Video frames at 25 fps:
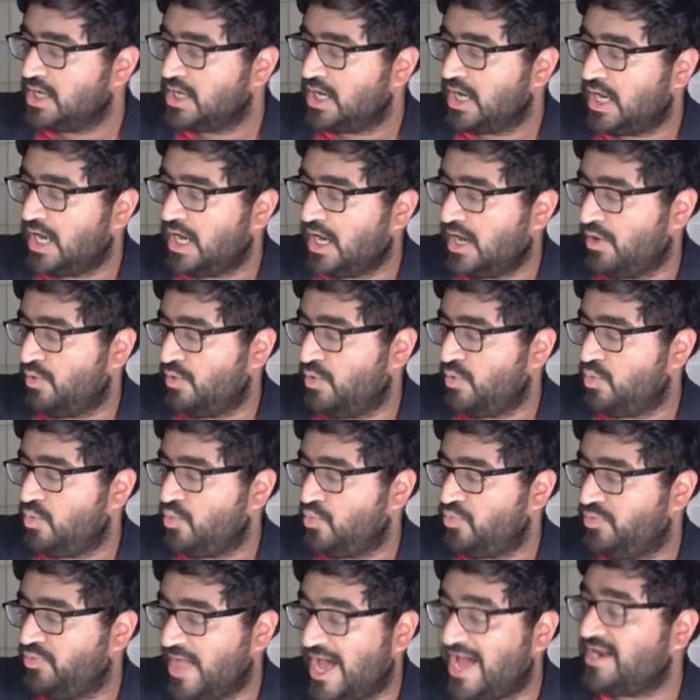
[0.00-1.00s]
Uh,
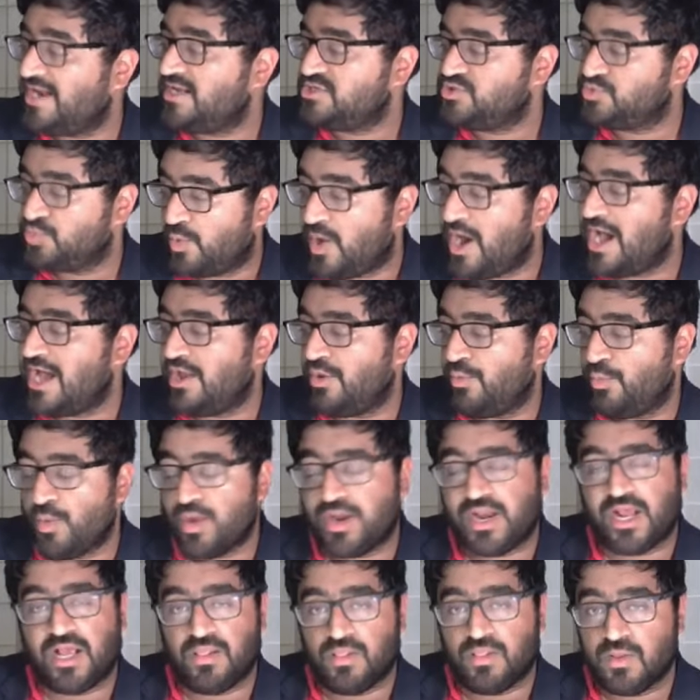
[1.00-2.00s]
that is why
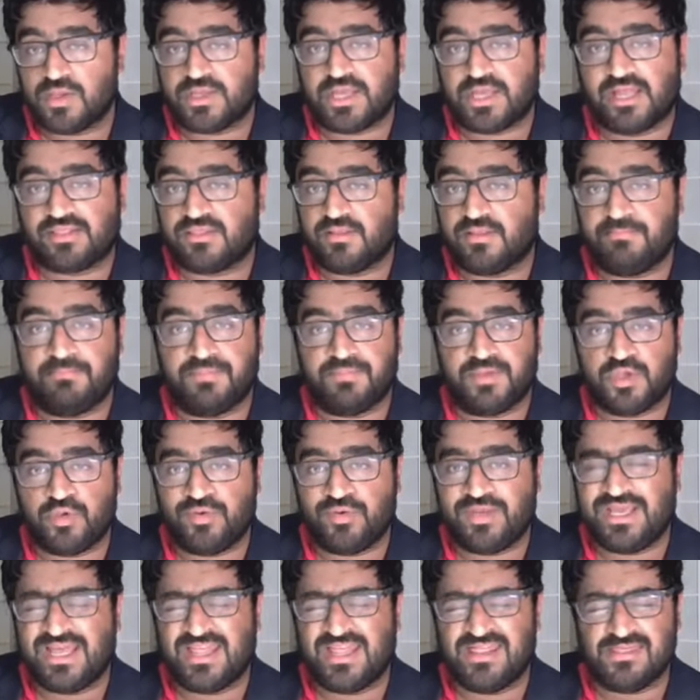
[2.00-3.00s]
when I look at the
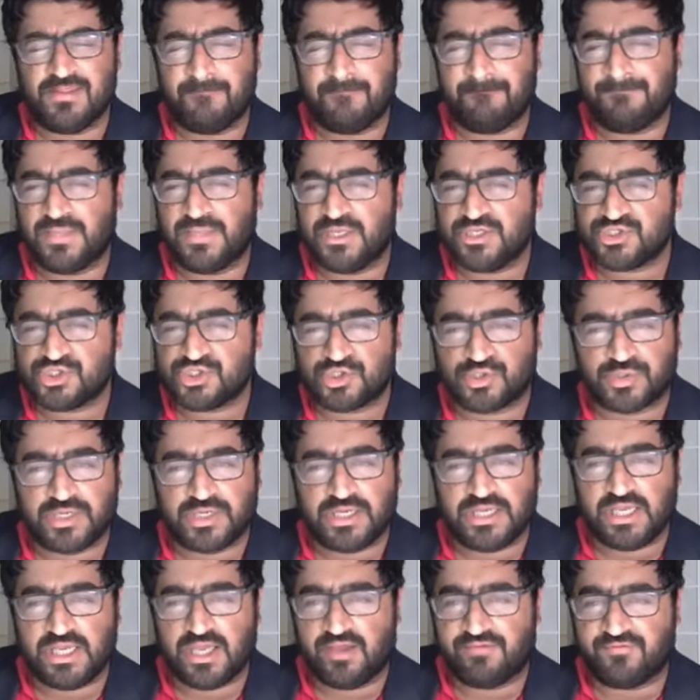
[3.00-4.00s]
beauty and the
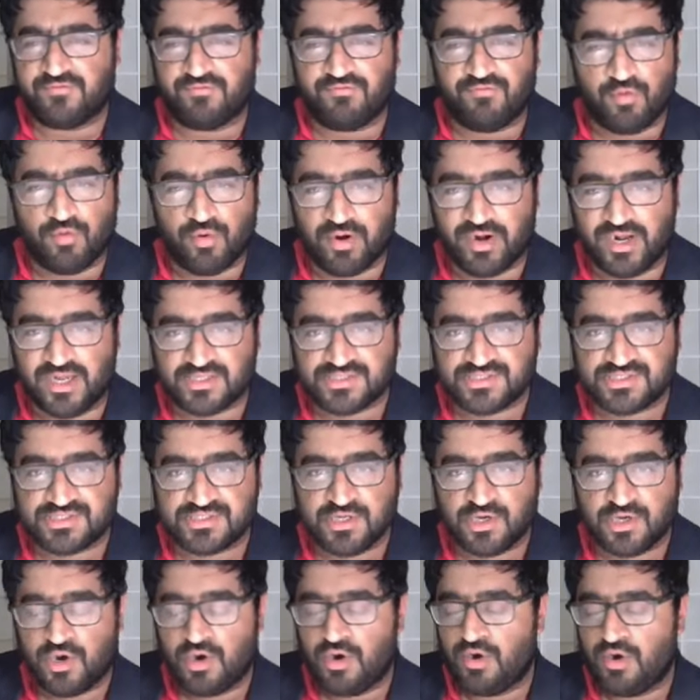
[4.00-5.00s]
mystery of a forest,
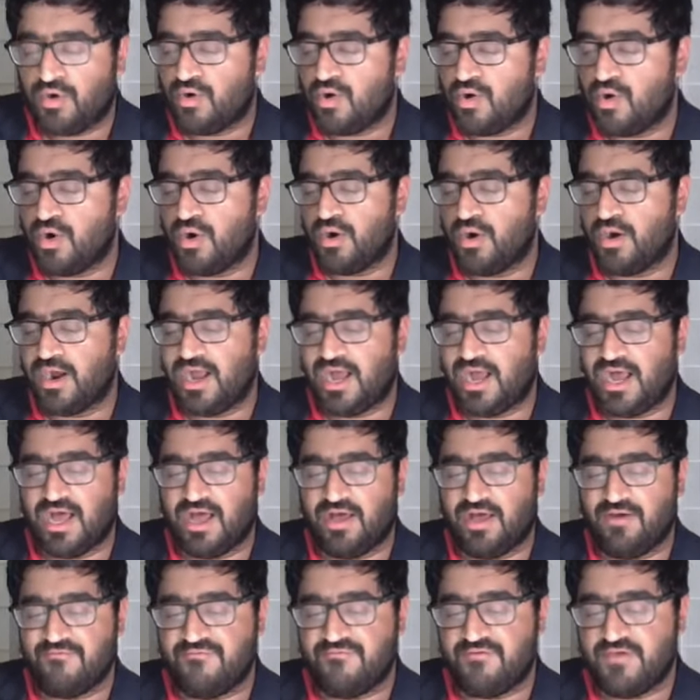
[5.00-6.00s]
or
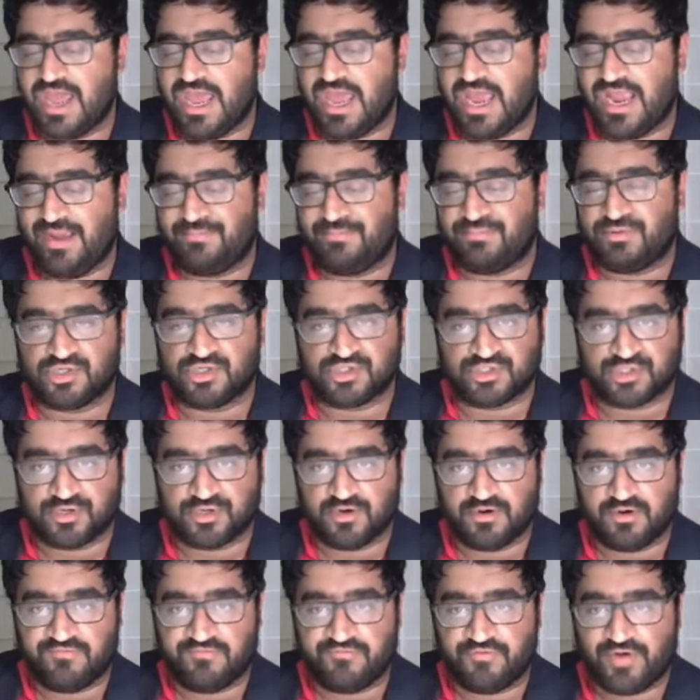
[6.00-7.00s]
of a
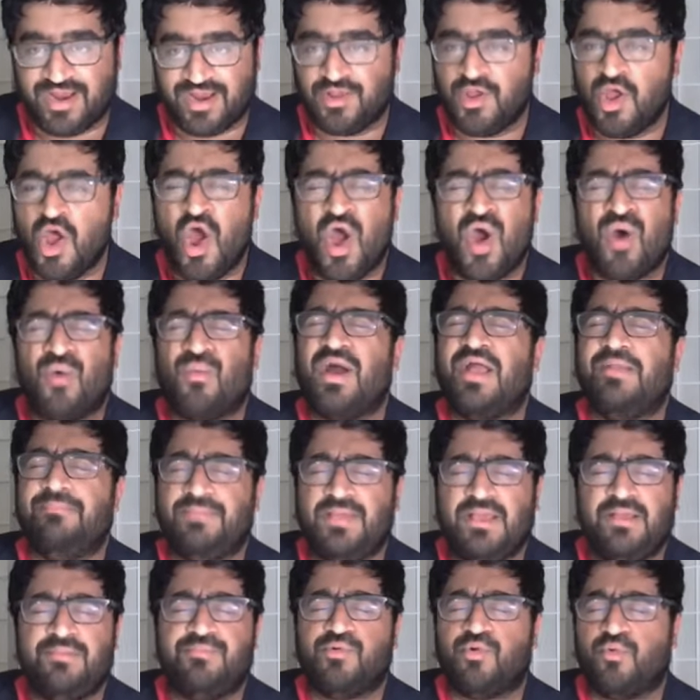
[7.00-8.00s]
preserve, right? Why
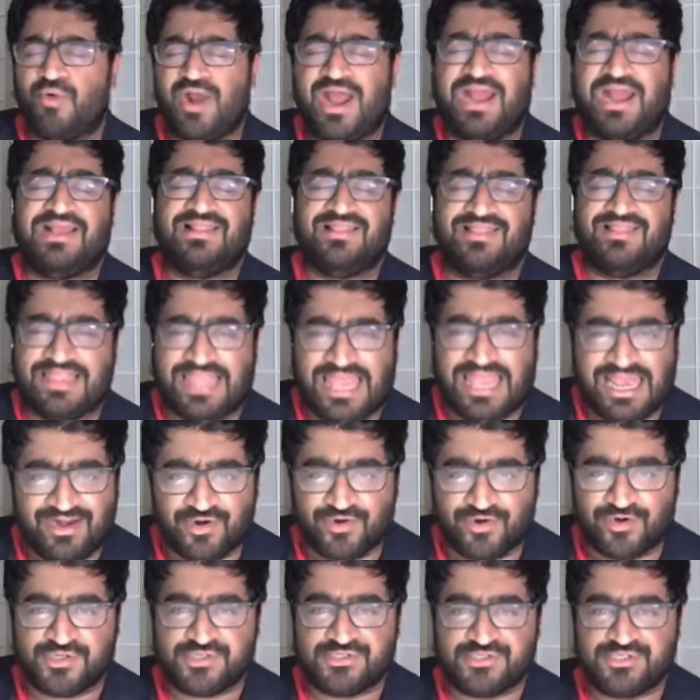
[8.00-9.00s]
people write
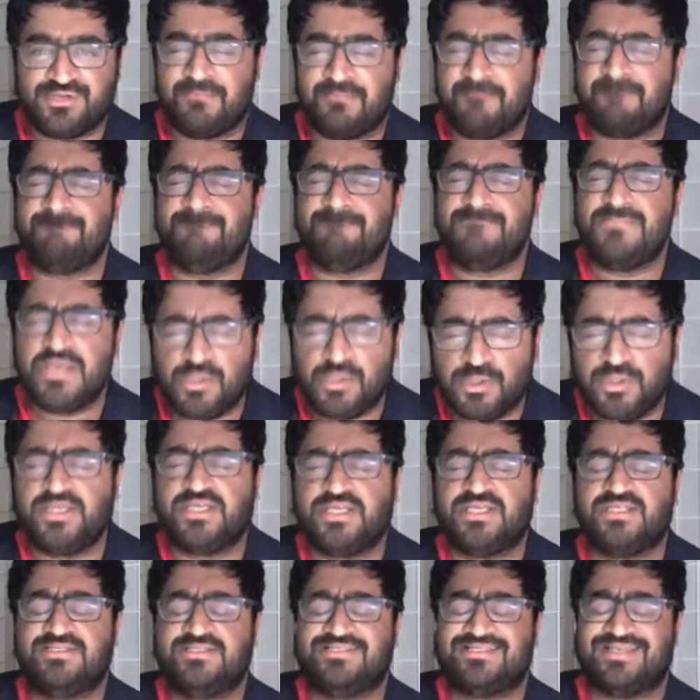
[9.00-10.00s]
letters,
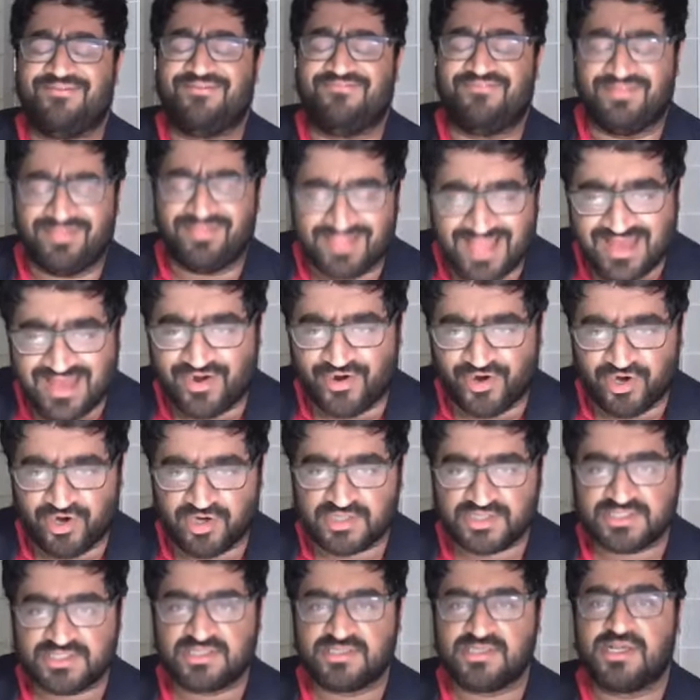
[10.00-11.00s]
millions of
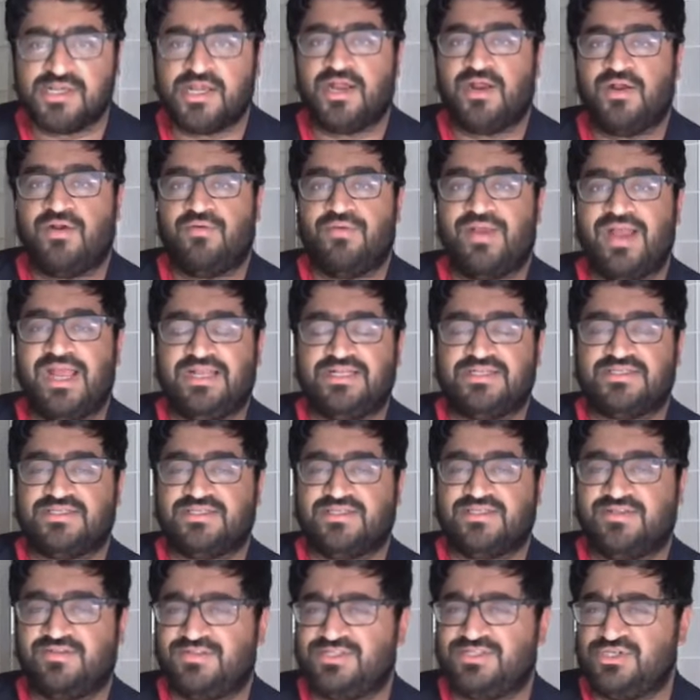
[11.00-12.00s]
letters, right,
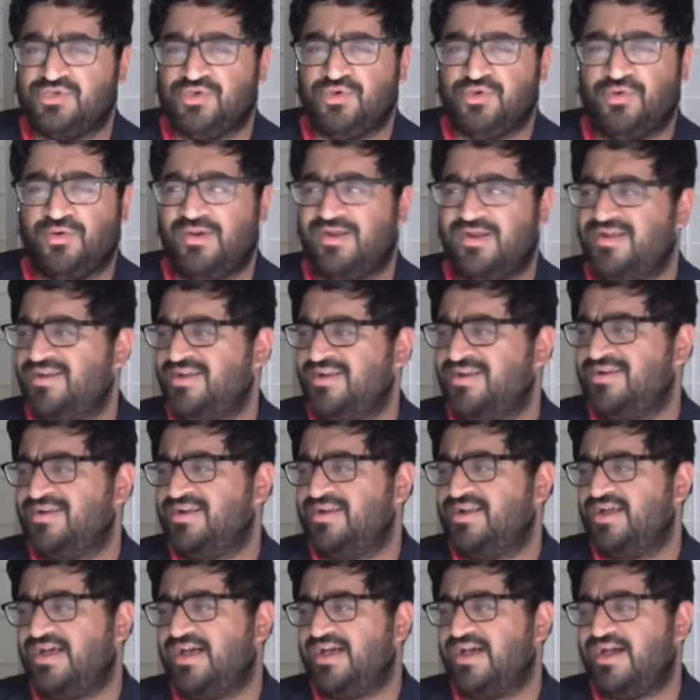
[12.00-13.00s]
to
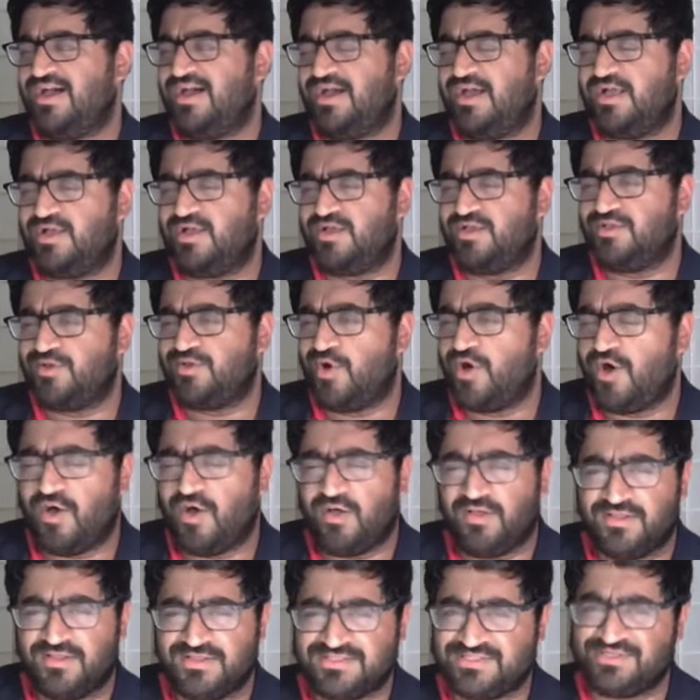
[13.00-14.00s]
uh,
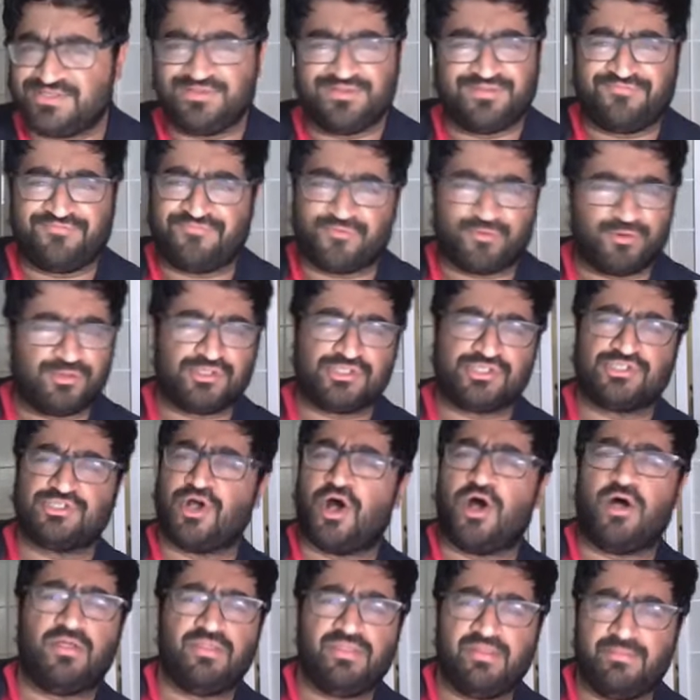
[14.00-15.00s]
to
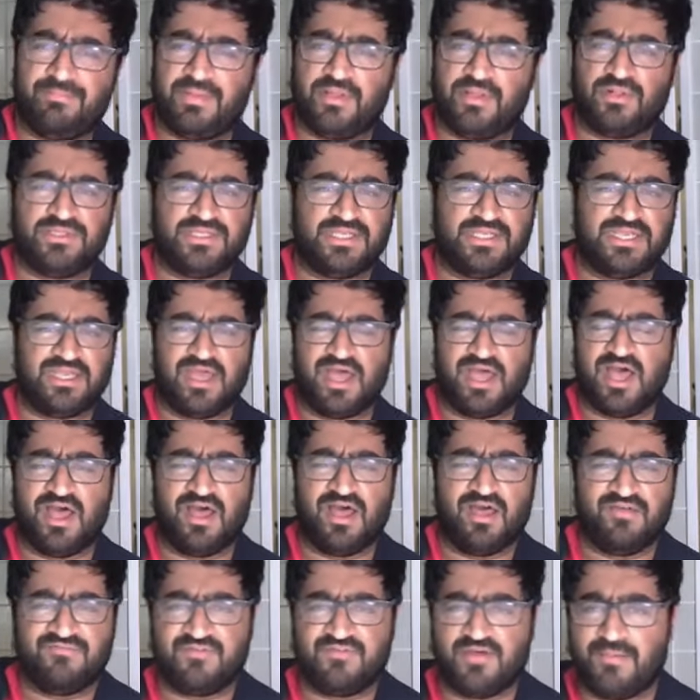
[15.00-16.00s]
forestall the building
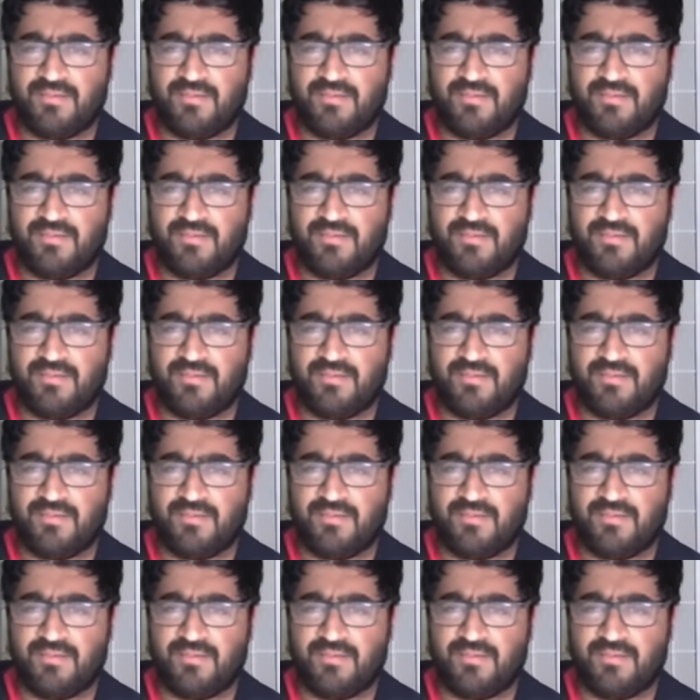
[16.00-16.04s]
of a